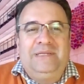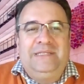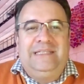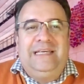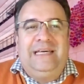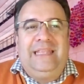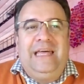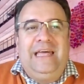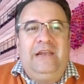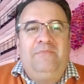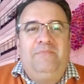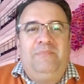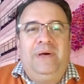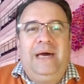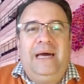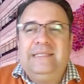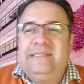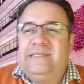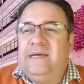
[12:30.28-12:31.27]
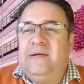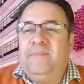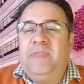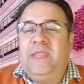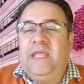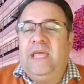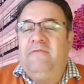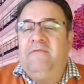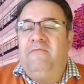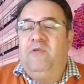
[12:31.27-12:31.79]
business like that. But
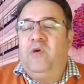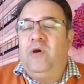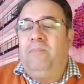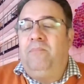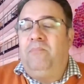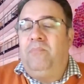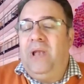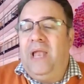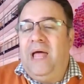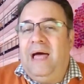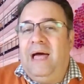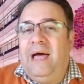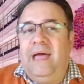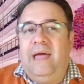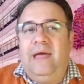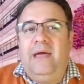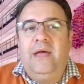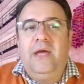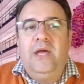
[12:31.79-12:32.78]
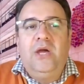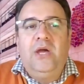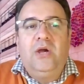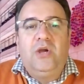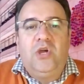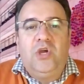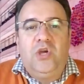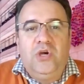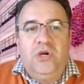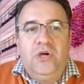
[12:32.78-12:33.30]
if you apply
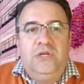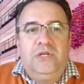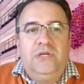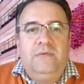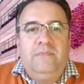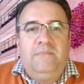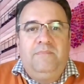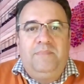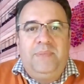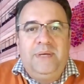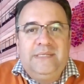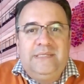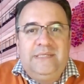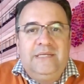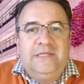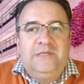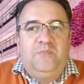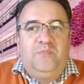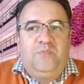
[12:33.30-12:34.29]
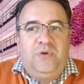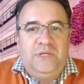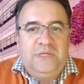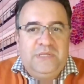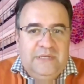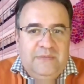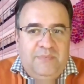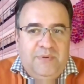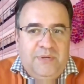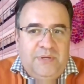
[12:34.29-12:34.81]
good business
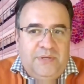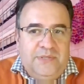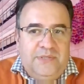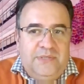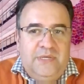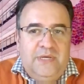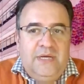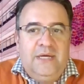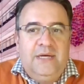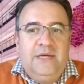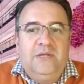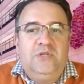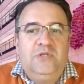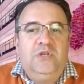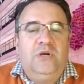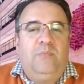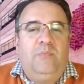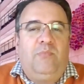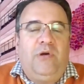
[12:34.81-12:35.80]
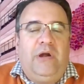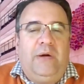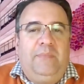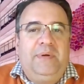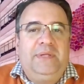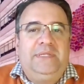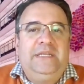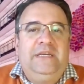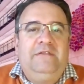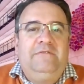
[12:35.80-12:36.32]
principles to your
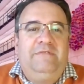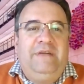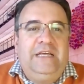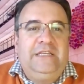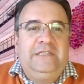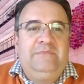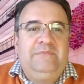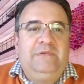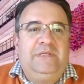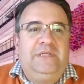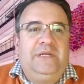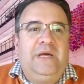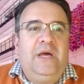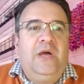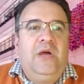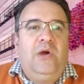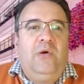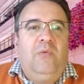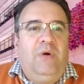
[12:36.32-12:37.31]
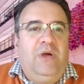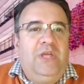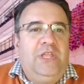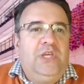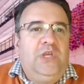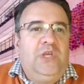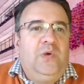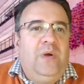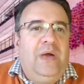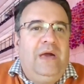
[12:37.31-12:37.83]
property investment,
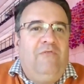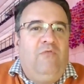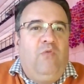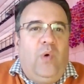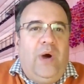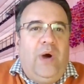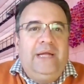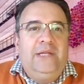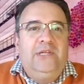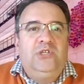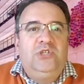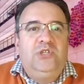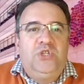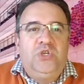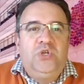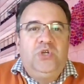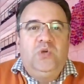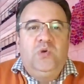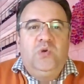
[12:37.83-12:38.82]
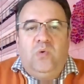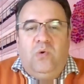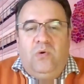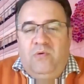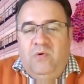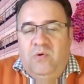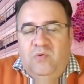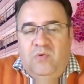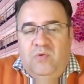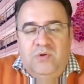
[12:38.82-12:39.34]
whether you have one, two,
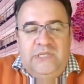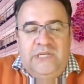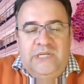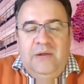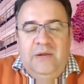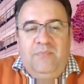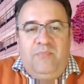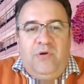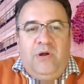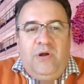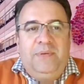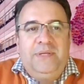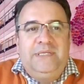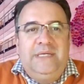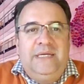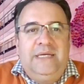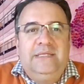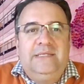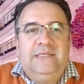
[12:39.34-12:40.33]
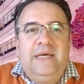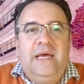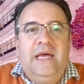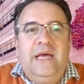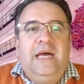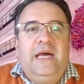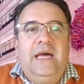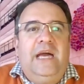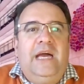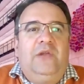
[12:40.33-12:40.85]
or, or ten properties
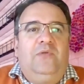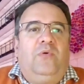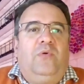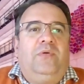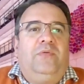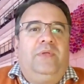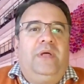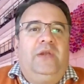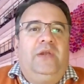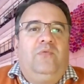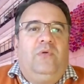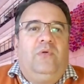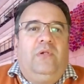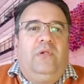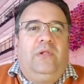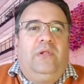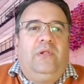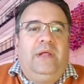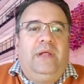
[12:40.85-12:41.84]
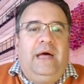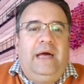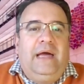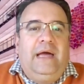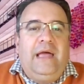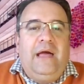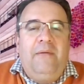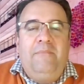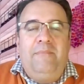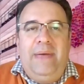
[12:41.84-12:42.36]
it will it will uh,
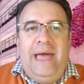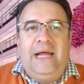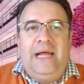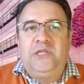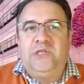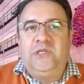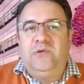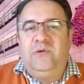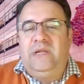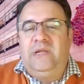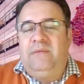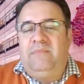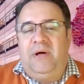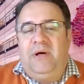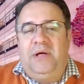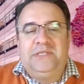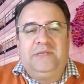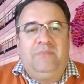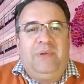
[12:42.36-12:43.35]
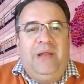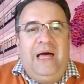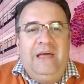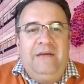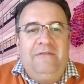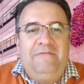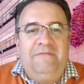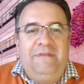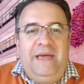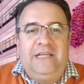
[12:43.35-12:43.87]
come back to you in a multiply
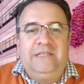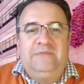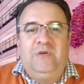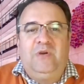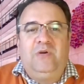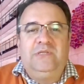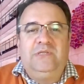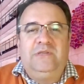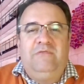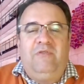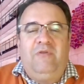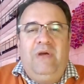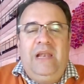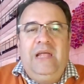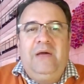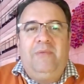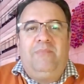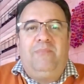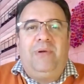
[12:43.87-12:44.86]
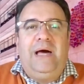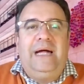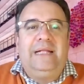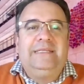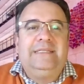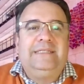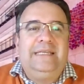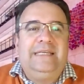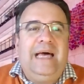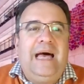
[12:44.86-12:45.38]
effect because you really applied
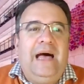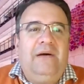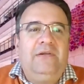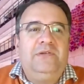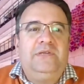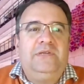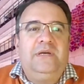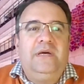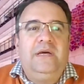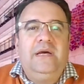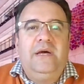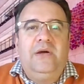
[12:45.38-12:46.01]
sound